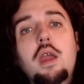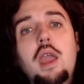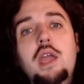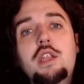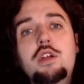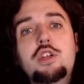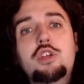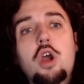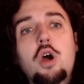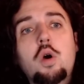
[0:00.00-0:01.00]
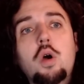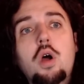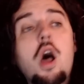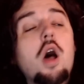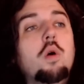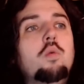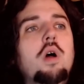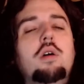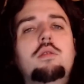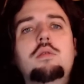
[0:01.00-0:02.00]
And you just go, oh,
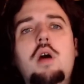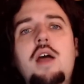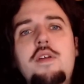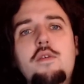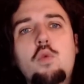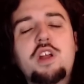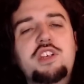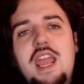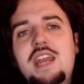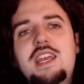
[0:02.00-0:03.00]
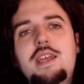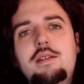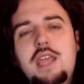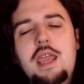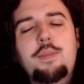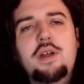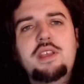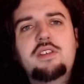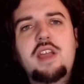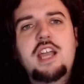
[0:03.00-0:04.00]
well, I've never watched any tape on
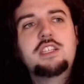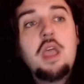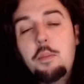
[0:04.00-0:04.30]
these guys,